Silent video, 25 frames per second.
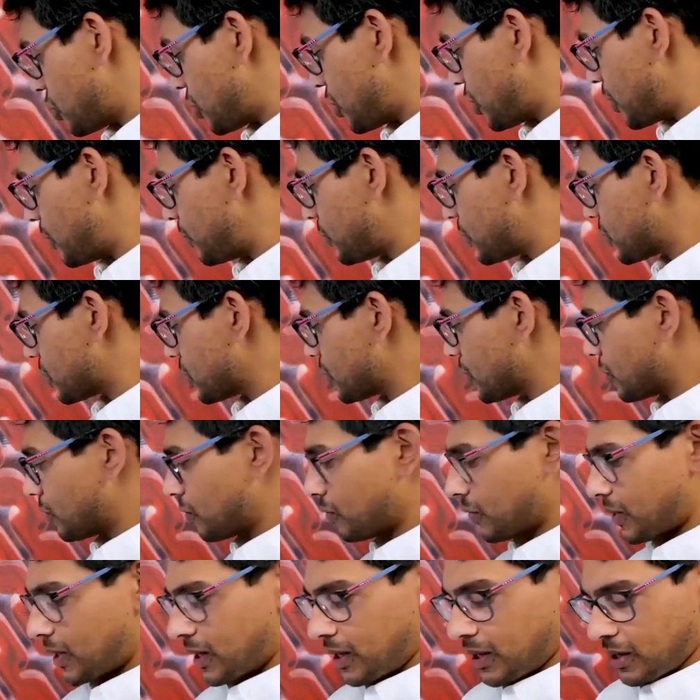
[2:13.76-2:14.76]
tubes,
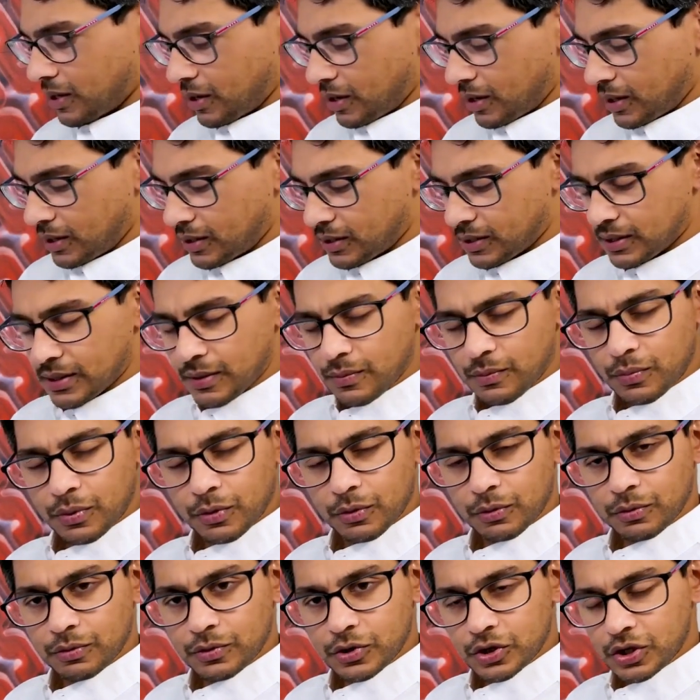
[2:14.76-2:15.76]
really nice,
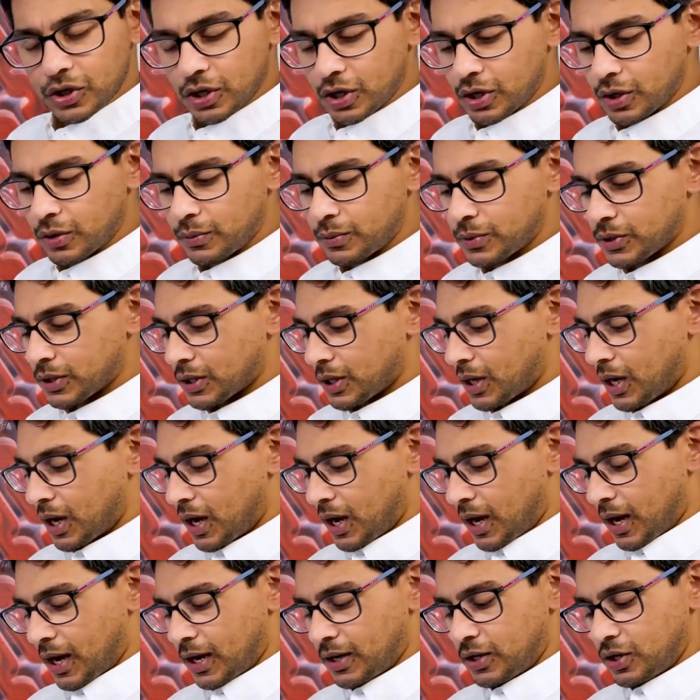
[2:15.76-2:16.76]
simple tubes,
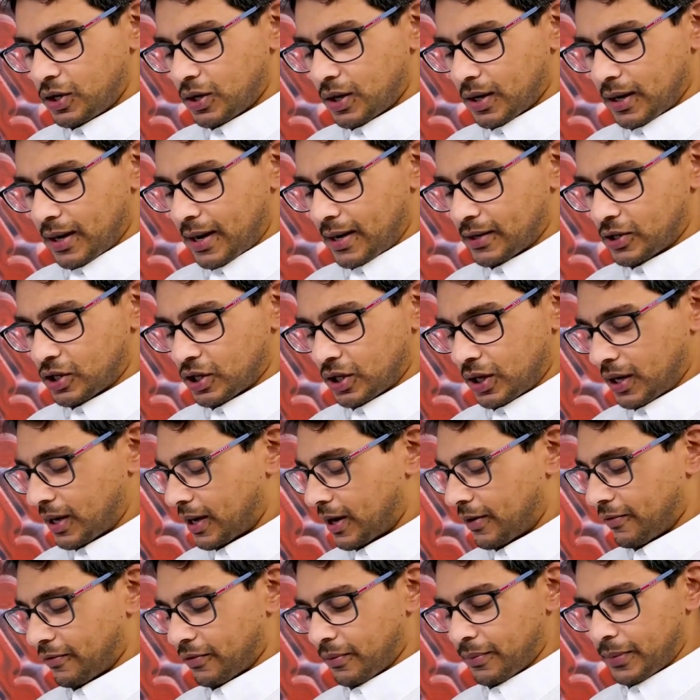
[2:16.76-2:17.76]
and you can
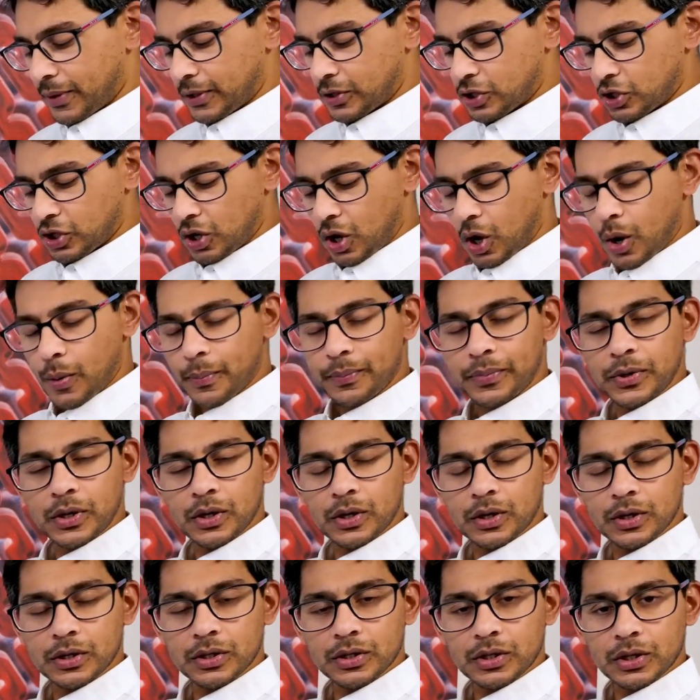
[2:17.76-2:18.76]
actually, from the top,
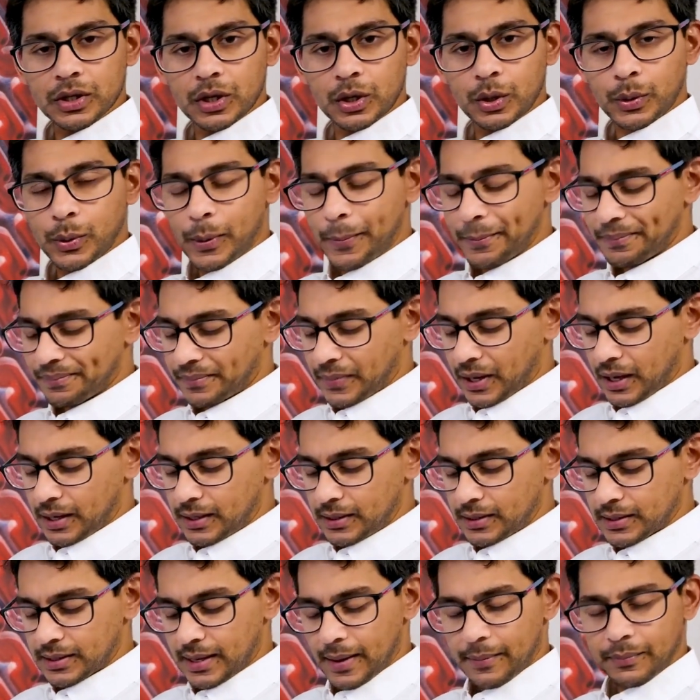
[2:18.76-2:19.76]
you can do
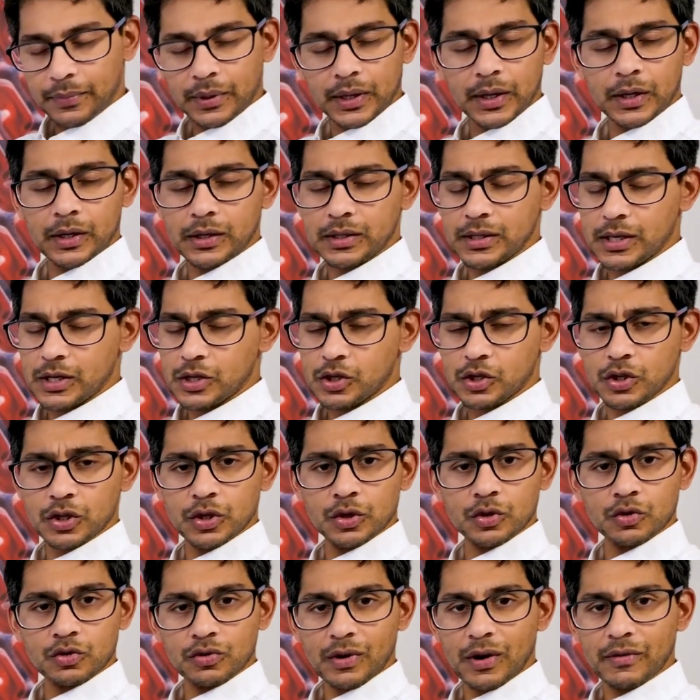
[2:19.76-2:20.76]
any sampling
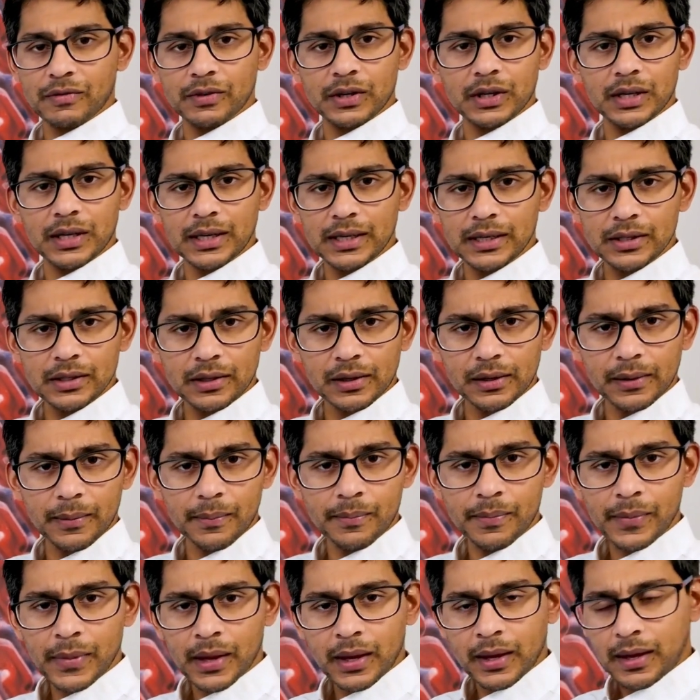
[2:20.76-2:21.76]
additions or have a
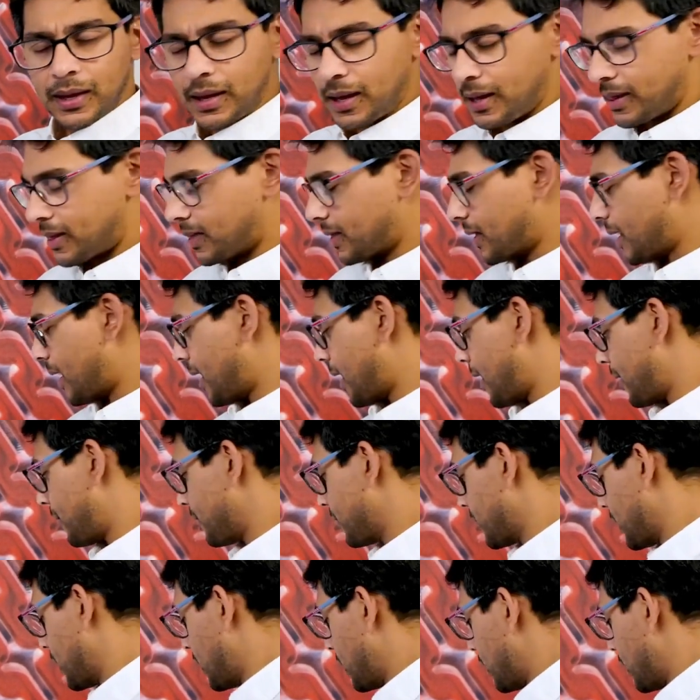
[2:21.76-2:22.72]
needle in there.